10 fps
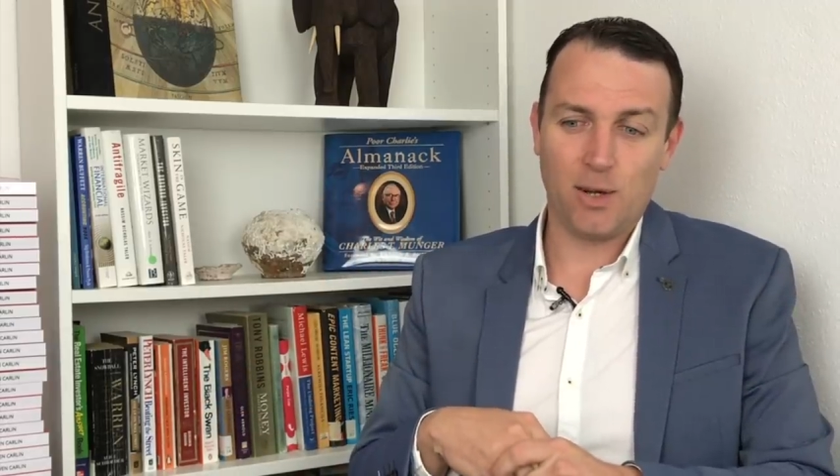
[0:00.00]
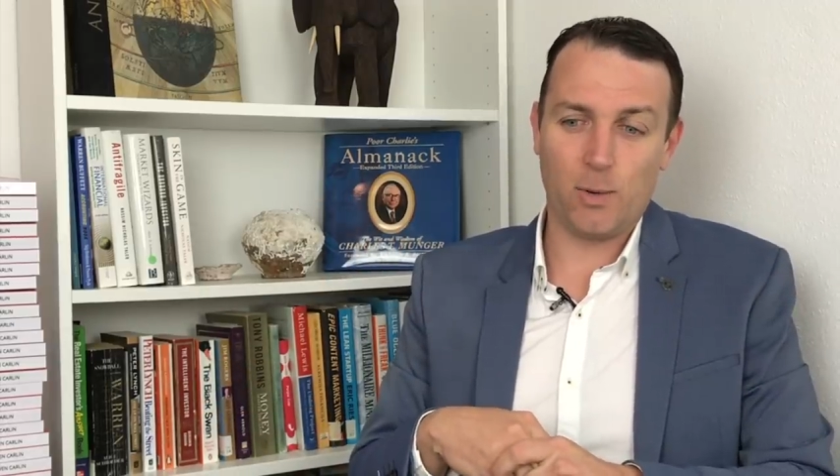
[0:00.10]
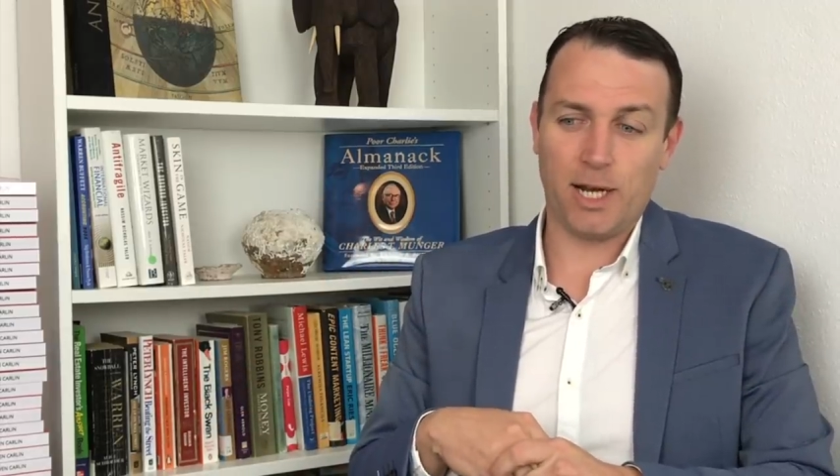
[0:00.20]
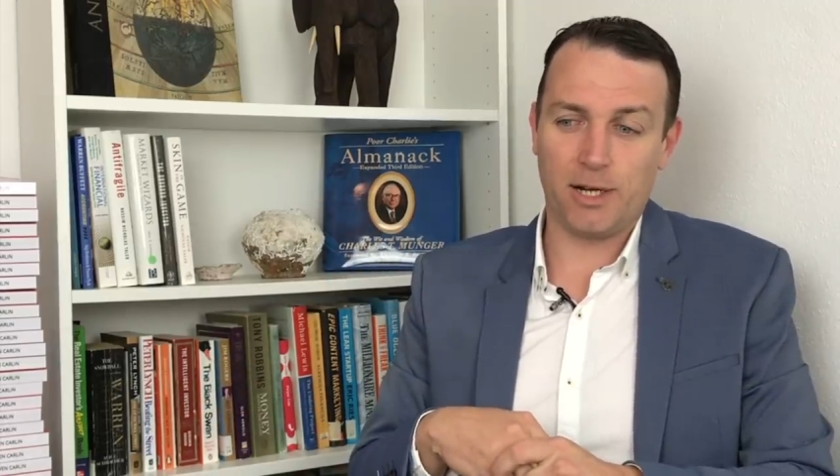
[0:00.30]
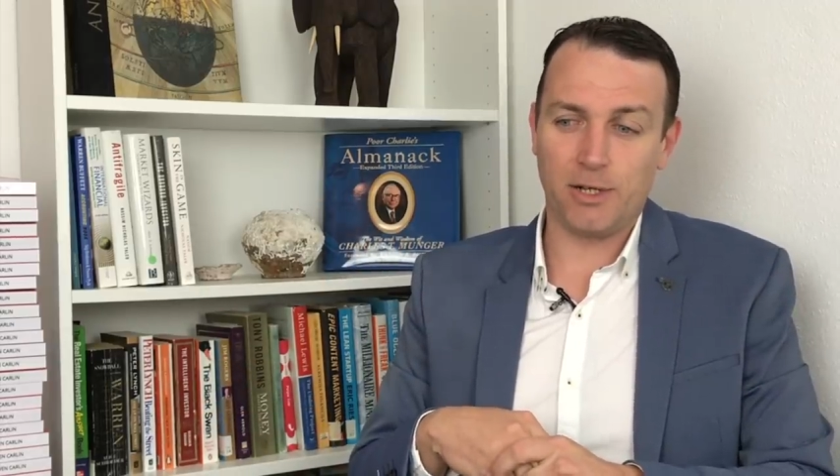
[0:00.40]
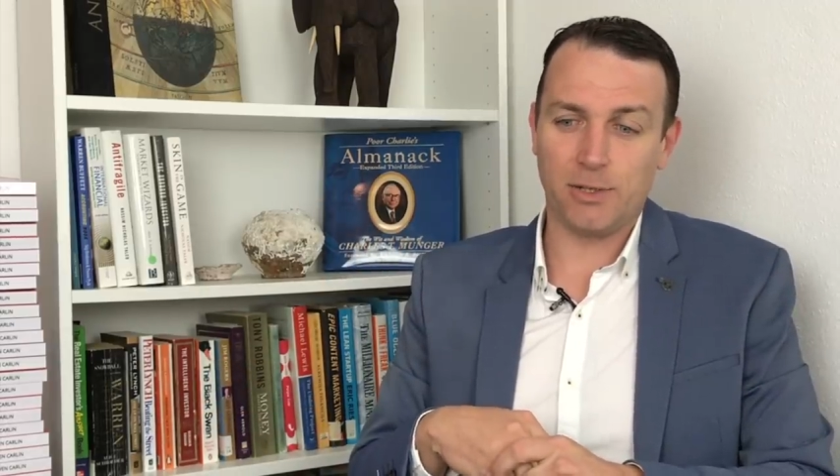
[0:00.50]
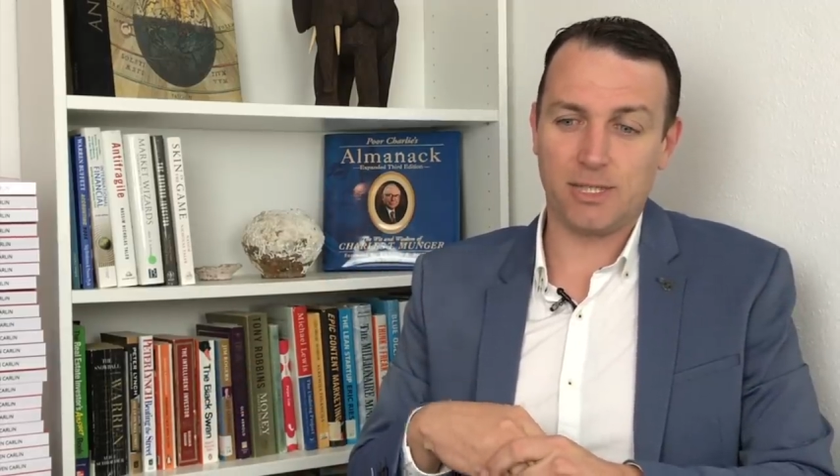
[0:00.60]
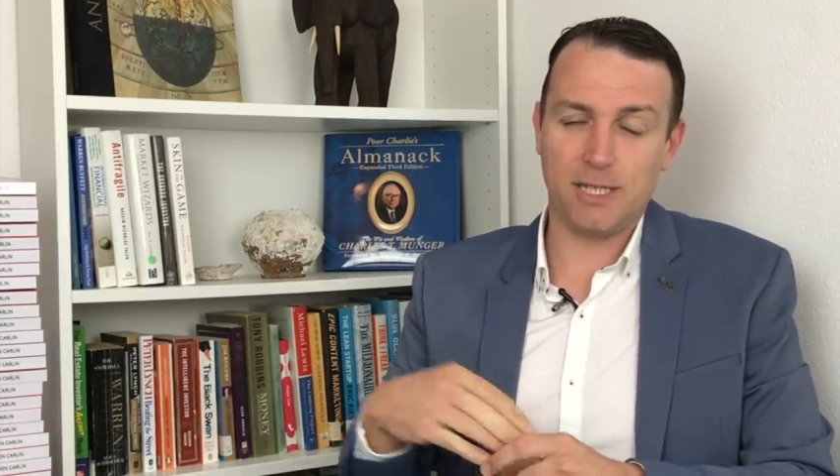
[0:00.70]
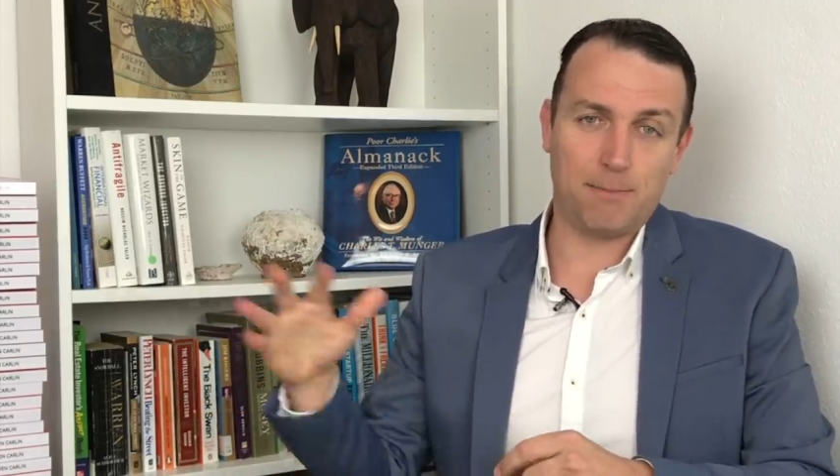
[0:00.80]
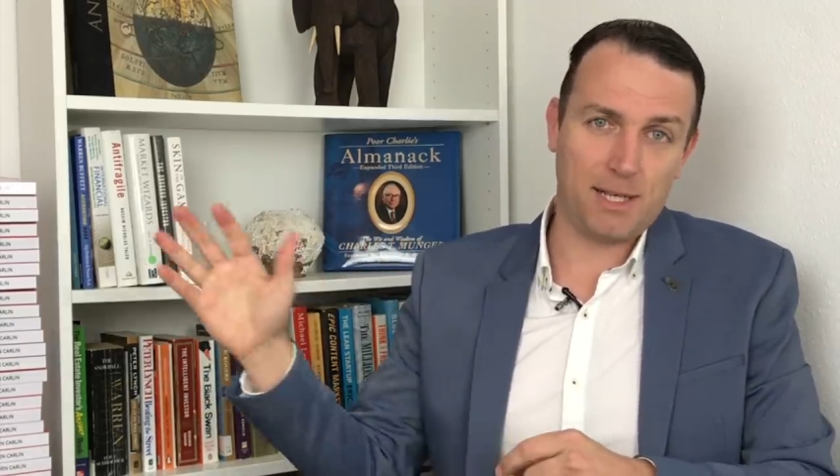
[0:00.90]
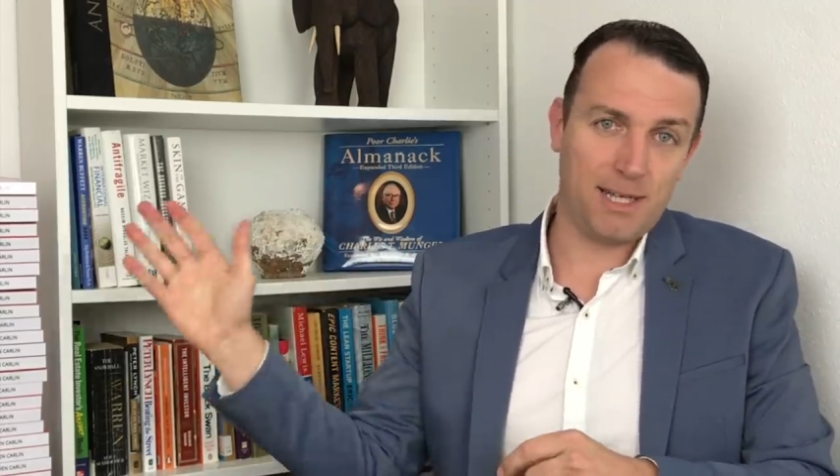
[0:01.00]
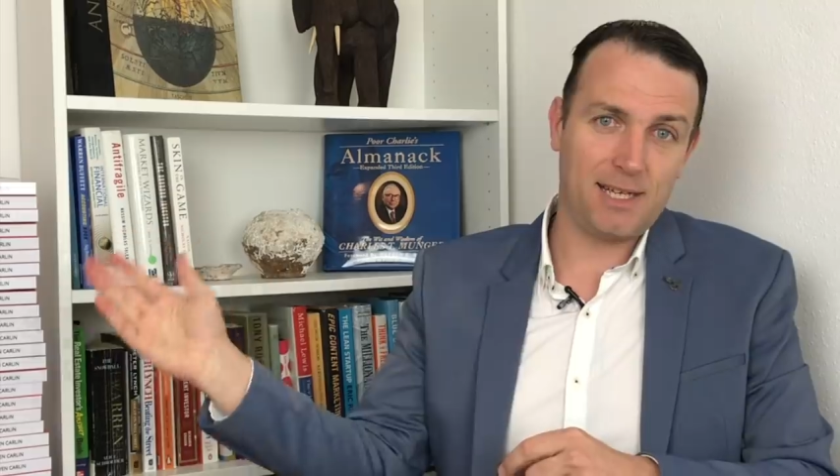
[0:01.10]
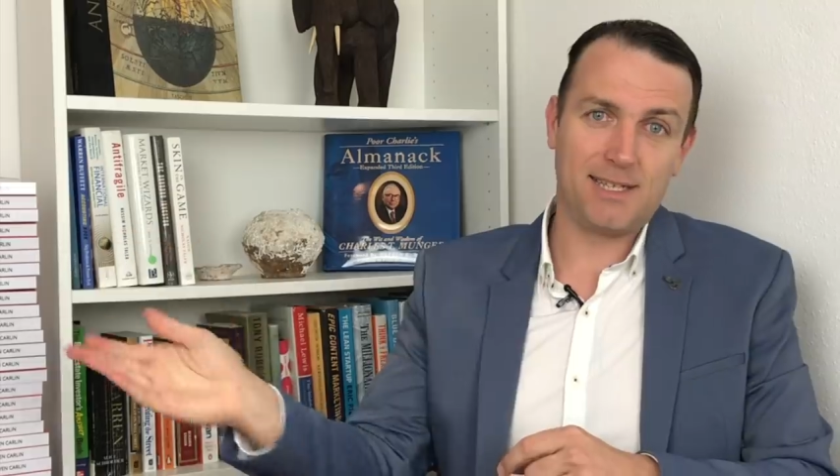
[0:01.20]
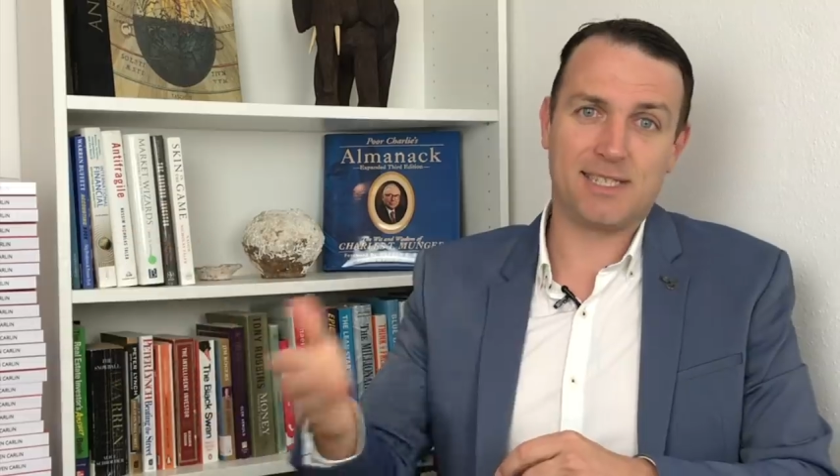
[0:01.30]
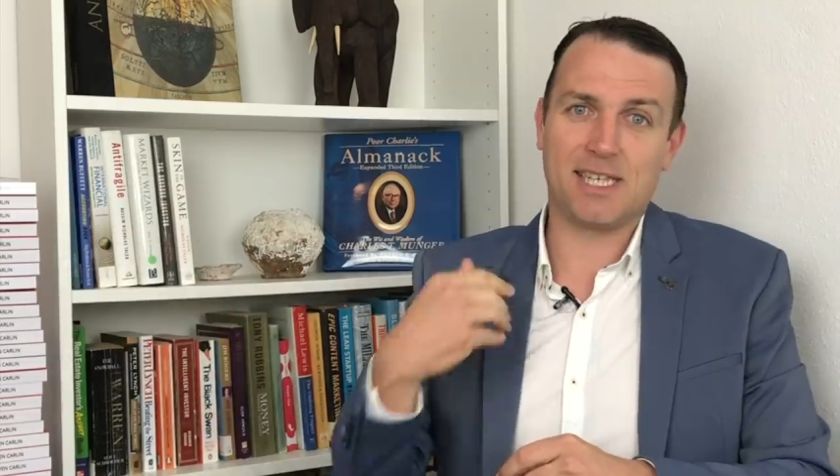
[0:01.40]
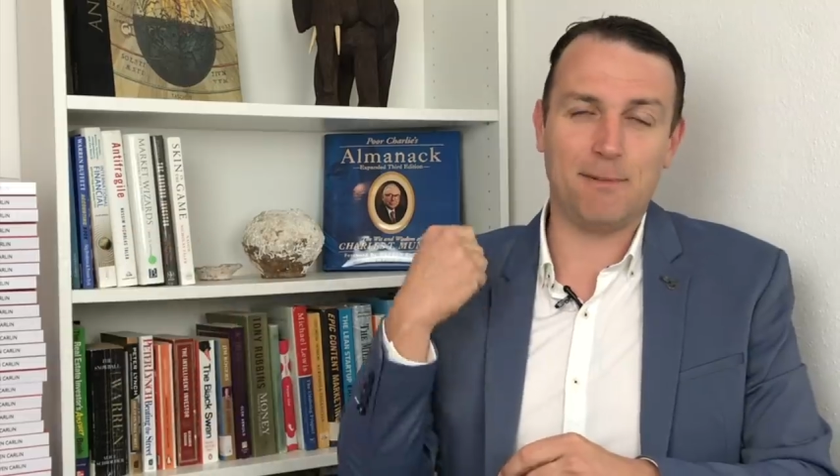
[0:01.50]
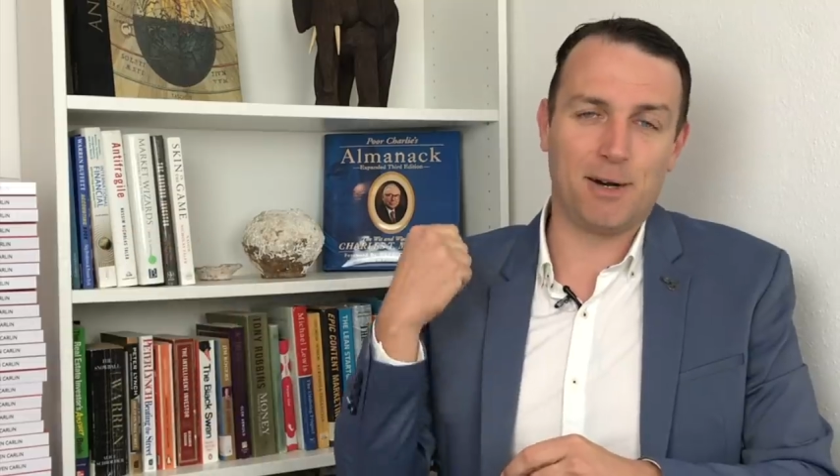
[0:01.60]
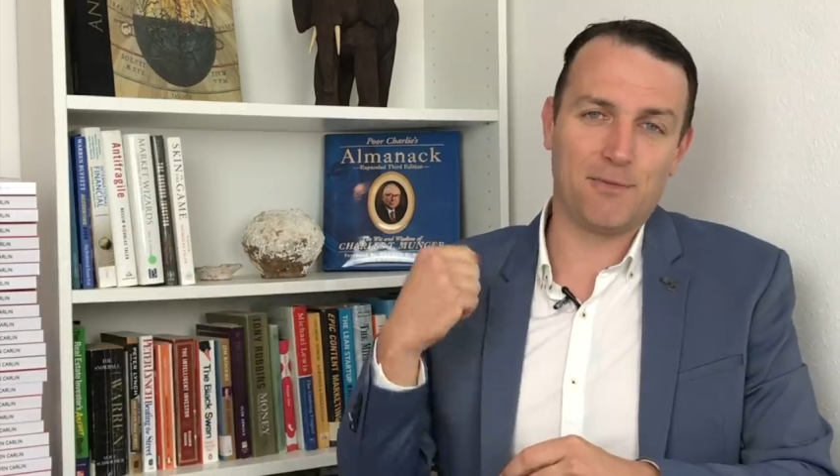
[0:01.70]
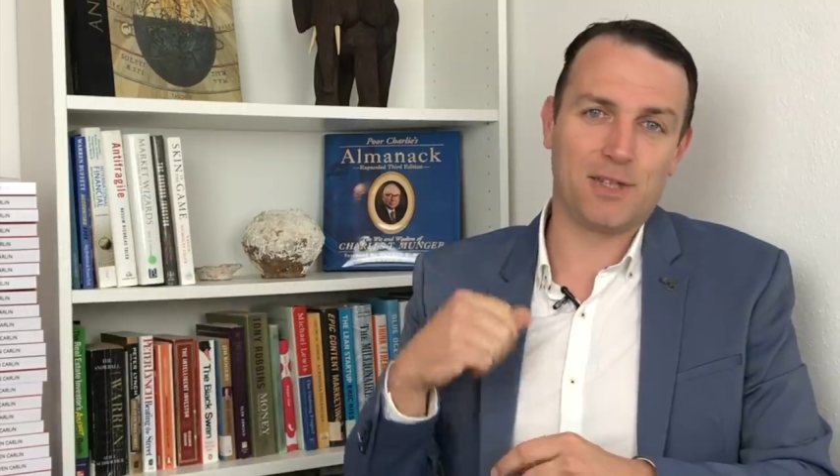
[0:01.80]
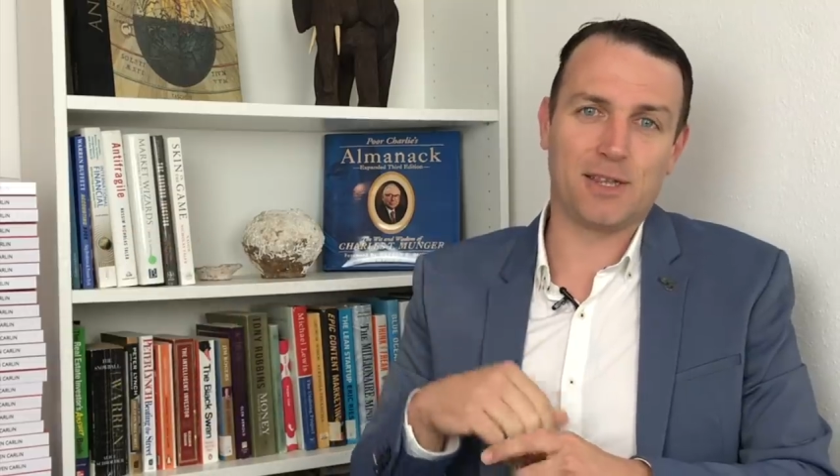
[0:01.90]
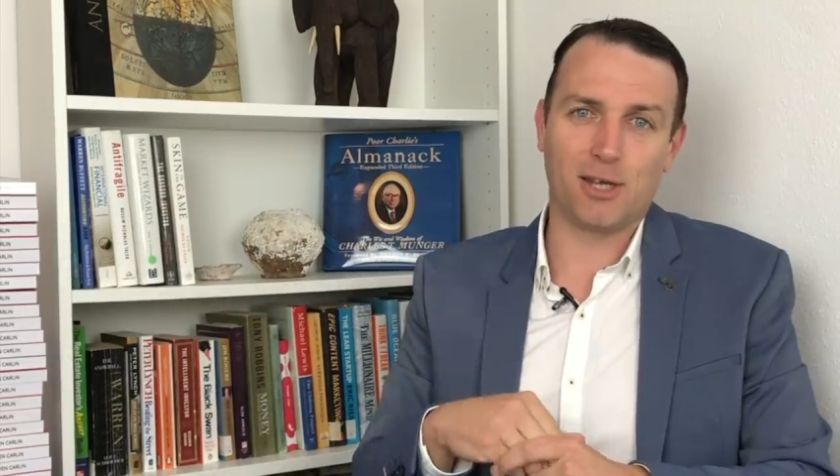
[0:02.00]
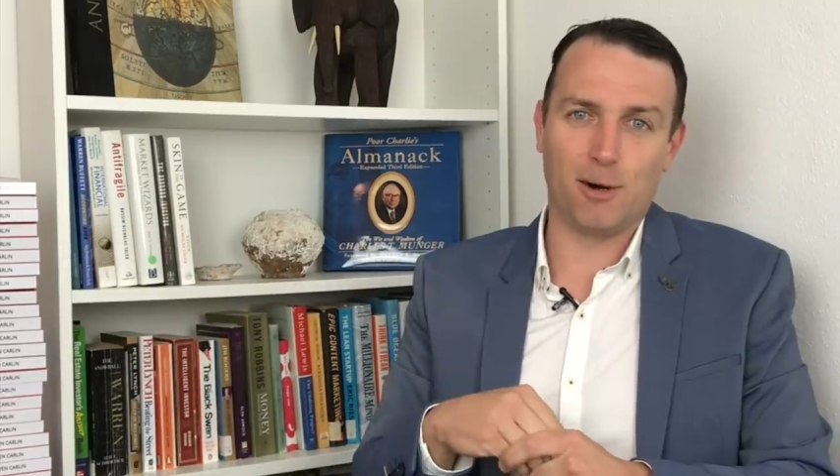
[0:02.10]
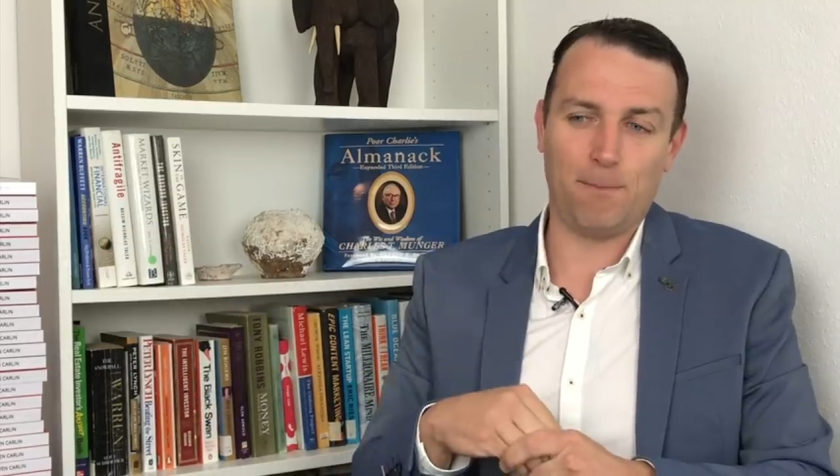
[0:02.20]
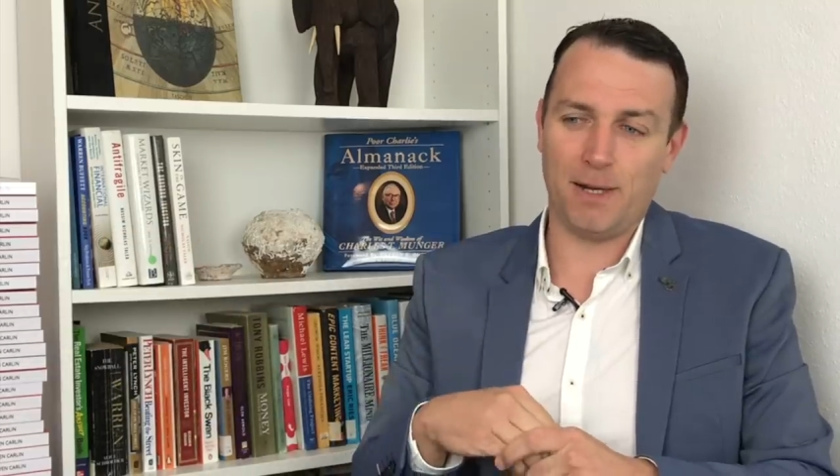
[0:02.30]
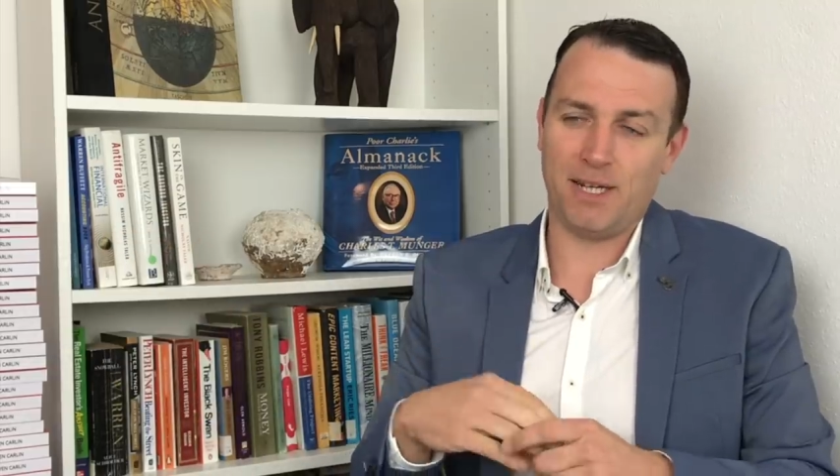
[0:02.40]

where you simply skim off the top